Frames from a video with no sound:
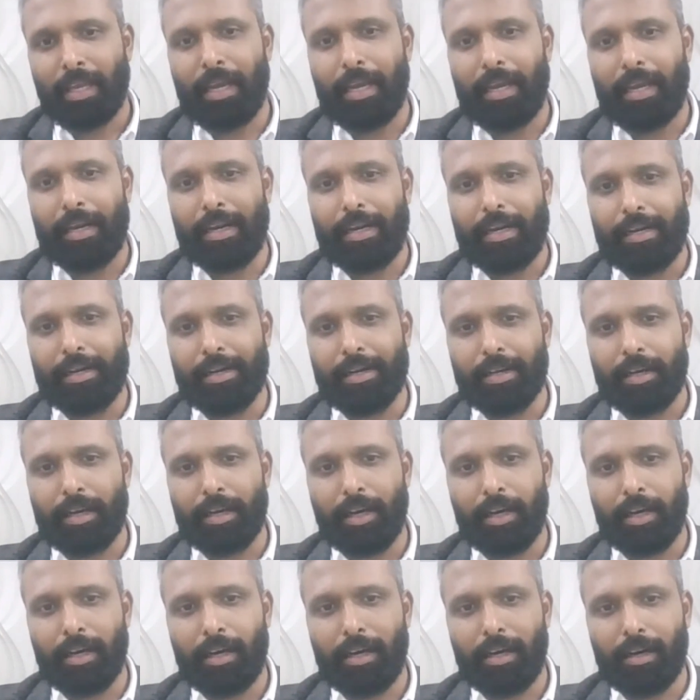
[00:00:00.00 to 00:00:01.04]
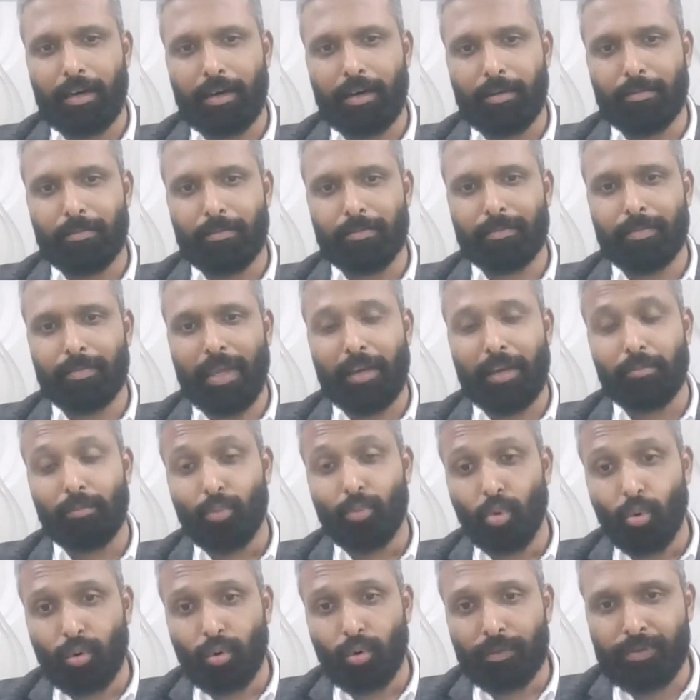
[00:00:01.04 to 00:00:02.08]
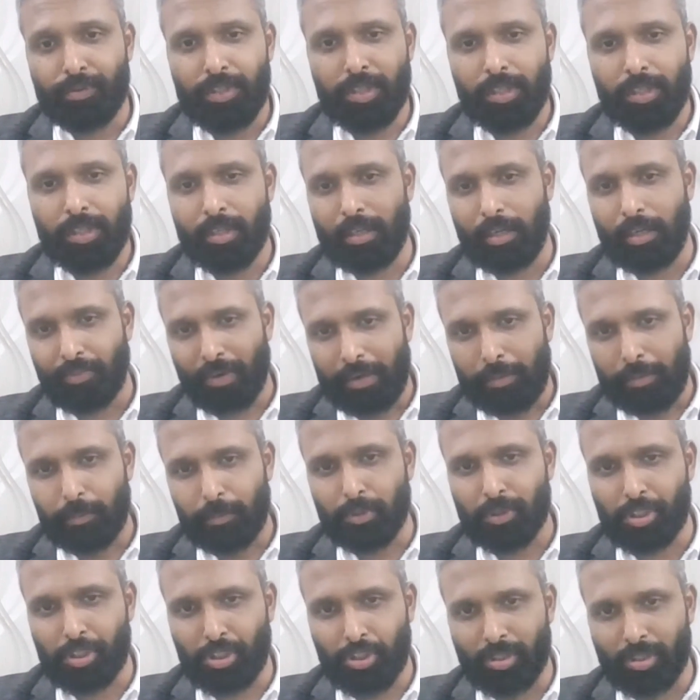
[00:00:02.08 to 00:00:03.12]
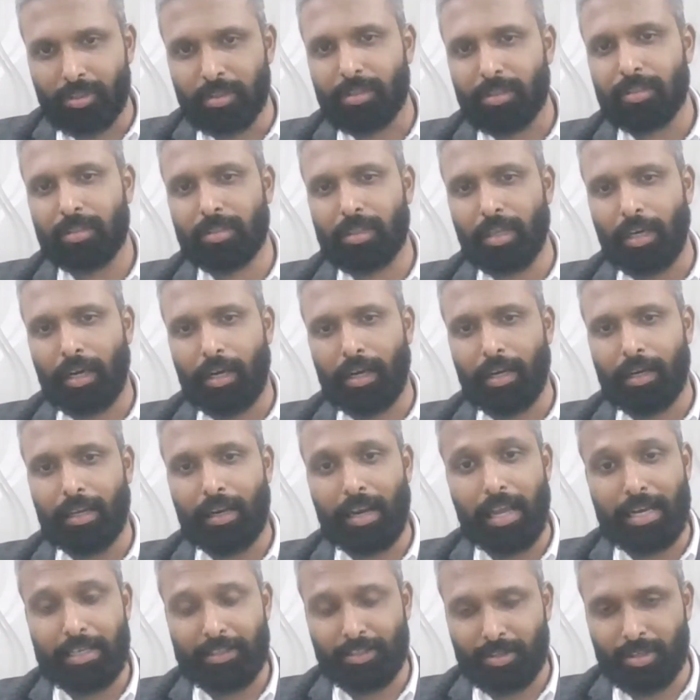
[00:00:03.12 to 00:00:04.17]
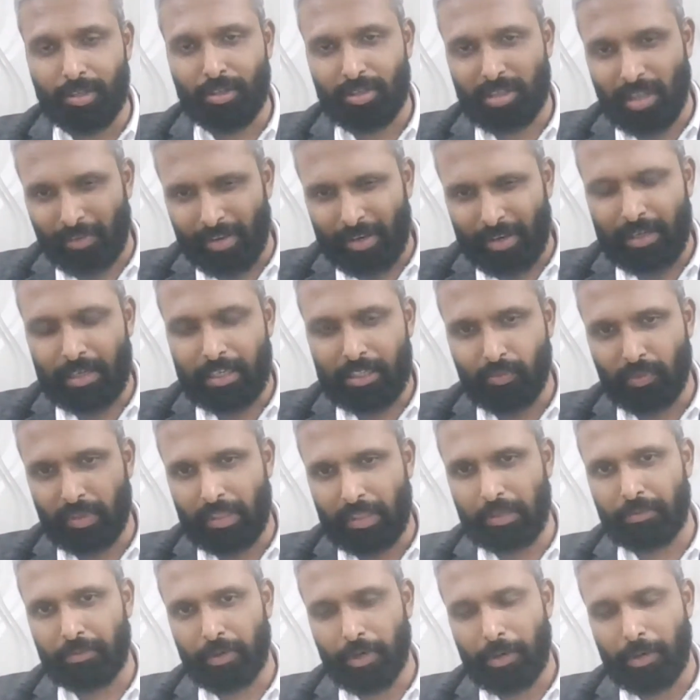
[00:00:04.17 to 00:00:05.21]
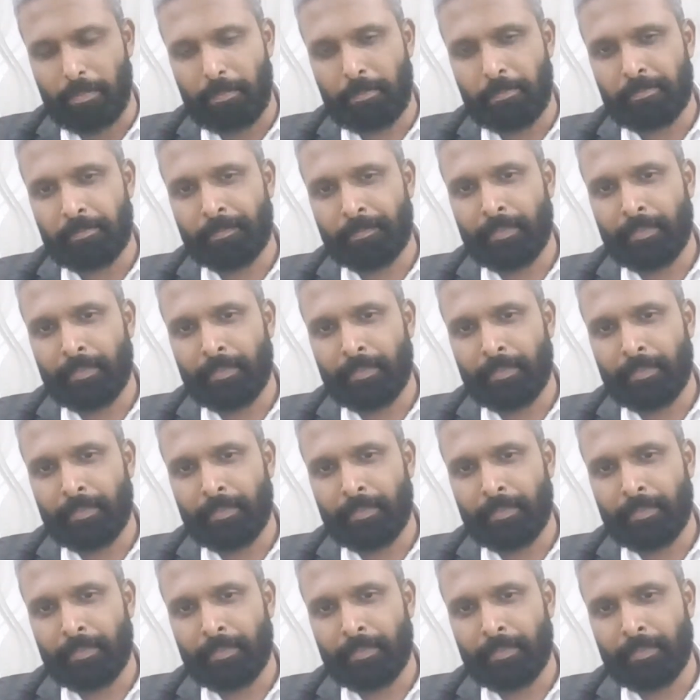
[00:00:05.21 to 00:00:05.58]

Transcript: and um, and moved different positions uh, in last you know seven years with the firm.